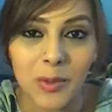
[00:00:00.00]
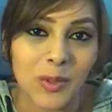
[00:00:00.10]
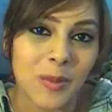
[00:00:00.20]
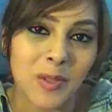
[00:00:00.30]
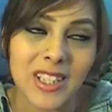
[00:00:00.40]

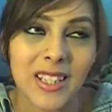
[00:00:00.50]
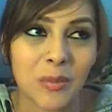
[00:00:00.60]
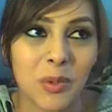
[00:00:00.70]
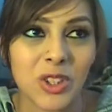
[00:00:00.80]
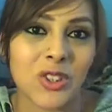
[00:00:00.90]
with me taking
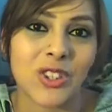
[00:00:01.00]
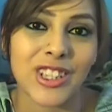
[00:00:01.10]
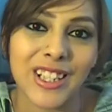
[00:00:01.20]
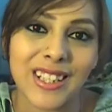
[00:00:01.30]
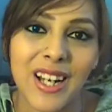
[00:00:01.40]
pictures
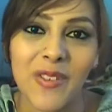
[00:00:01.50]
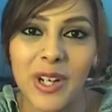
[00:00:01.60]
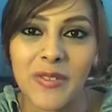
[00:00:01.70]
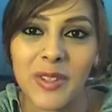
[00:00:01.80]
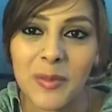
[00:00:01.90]
like that,
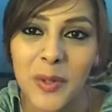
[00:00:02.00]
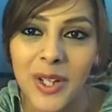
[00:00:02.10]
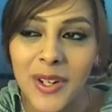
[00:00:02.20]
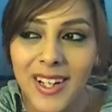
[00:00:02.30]
whatever. But